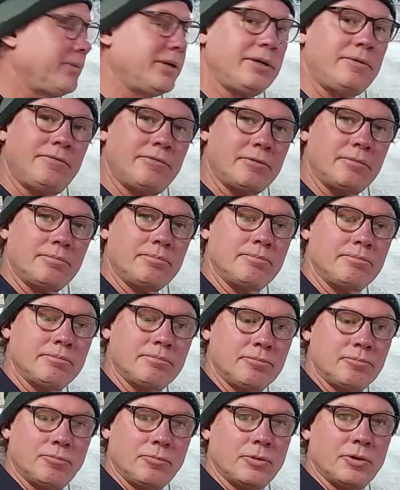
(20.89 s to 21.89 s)
made from
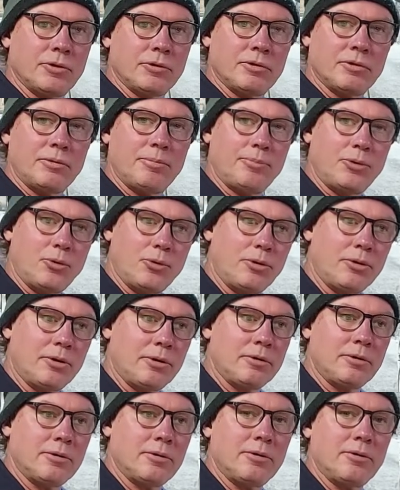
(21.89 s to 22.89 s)
a
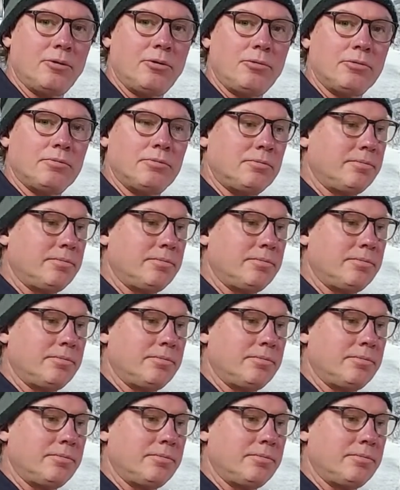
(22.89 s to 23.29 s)
board and an old